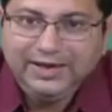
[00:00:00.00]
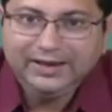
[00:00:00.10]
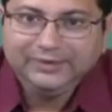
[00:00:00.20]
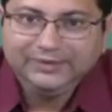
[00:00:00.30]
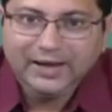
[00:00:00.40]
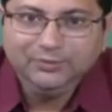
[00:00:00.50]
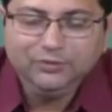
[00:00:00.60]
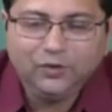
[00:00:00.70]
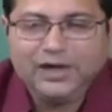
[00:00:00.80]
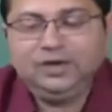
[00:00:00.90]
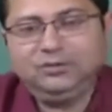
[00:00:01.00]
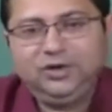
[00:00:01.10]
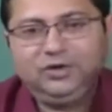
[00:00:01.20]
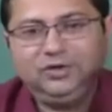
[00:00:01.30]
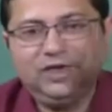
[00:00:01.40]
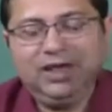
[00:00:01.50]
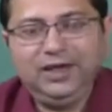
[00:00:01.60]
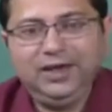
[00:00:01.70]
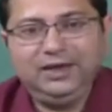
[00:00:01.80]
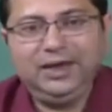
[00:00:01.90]
dx time one, because
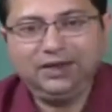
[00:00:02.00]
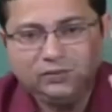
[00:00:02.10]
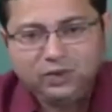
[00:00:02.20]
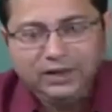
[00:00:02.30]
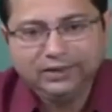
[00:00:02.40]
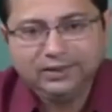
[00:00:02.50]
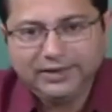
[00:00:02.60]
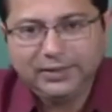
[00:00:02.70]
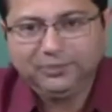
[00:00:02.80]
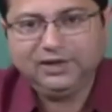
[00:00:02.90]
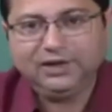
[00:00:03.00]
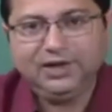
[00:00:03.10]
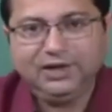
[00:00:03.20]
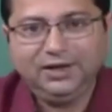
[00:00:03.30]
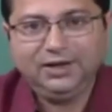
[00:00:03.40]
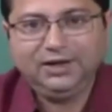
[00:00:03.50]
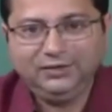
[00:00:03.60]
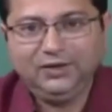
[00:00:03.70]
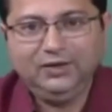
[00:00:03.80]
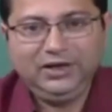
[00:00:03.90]
the area is one in the depth, right,
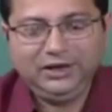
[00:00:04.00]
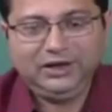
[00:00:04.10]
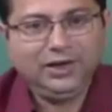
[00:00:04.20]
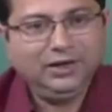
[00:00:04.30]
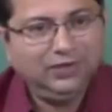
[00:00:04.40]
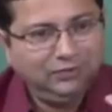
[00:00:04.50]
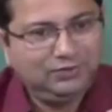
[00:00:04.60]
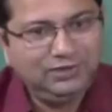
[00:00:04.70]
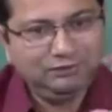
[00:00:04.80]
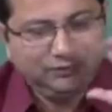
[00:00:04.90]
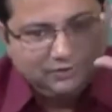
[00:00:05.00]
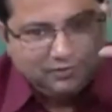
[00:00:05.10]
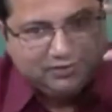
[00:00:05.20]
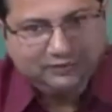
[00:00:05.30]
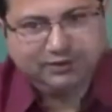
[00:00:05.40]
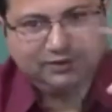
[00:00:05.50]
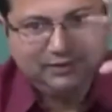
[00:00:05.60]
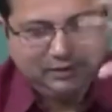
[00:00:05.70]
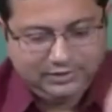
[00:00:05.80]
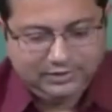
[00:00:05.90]
is a unit area. So, therefore, the
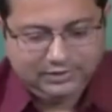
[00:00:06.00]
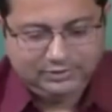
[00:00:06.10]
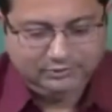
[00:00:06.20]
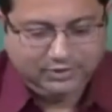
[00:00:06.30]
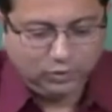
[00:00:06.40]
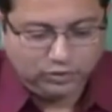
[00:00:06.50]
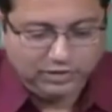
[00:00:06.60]
surface uh, the